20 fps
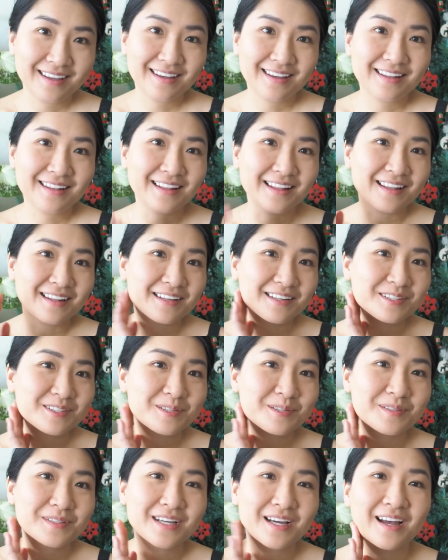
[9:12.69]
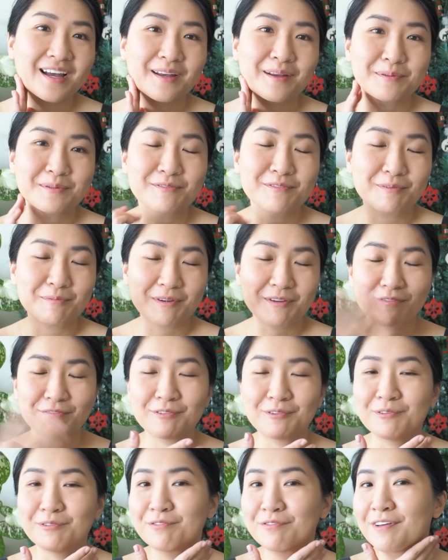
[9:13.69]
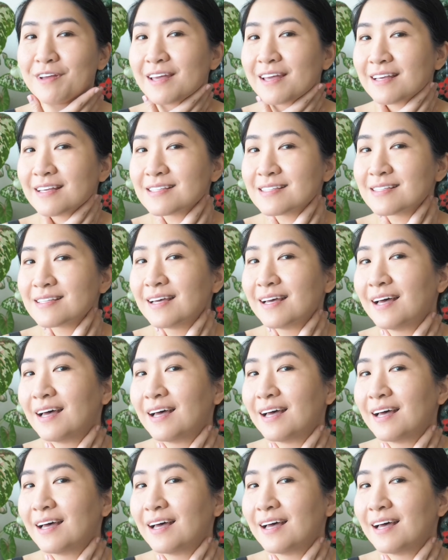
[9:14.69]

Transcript: another 2 times for my full face.